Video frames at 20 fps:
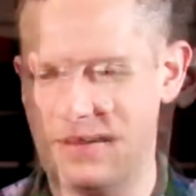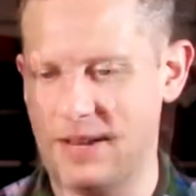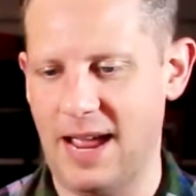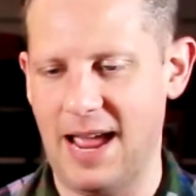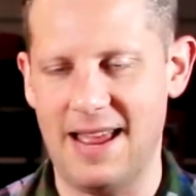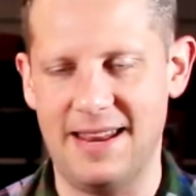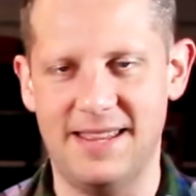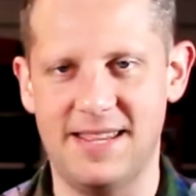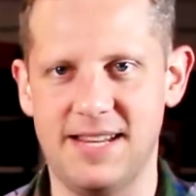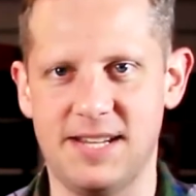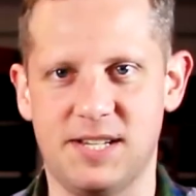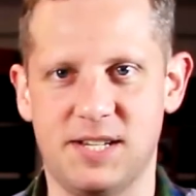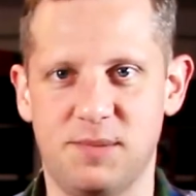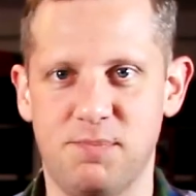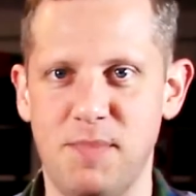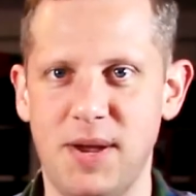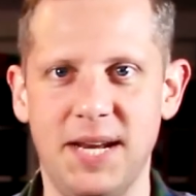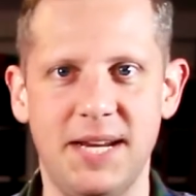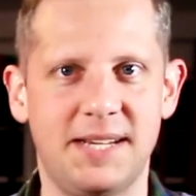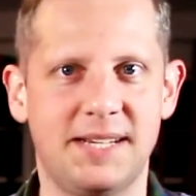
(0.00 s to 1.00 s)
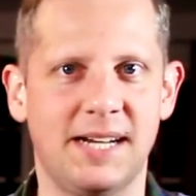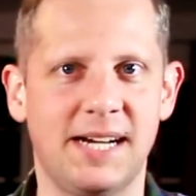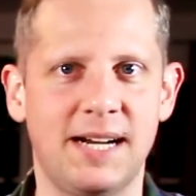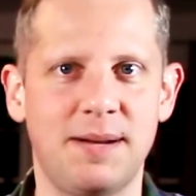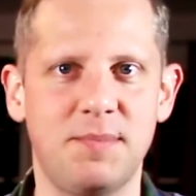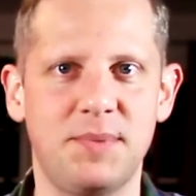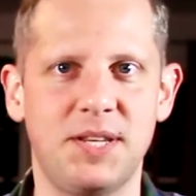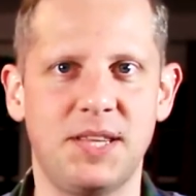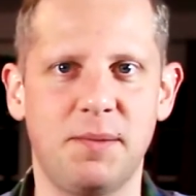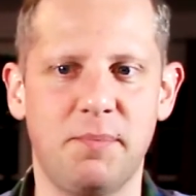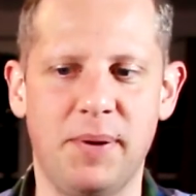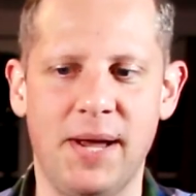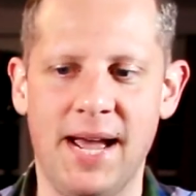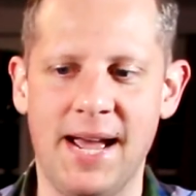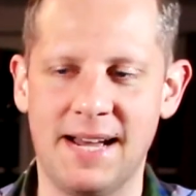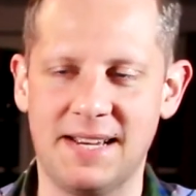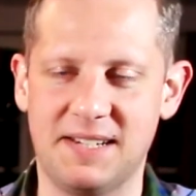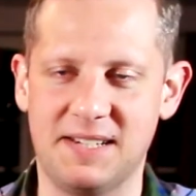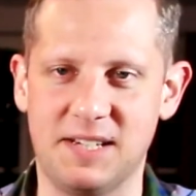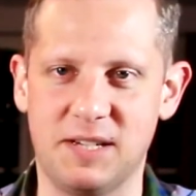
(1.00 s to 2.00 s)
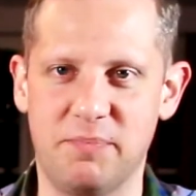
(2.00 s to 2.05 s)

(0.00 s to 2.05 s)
Had this many times in the past.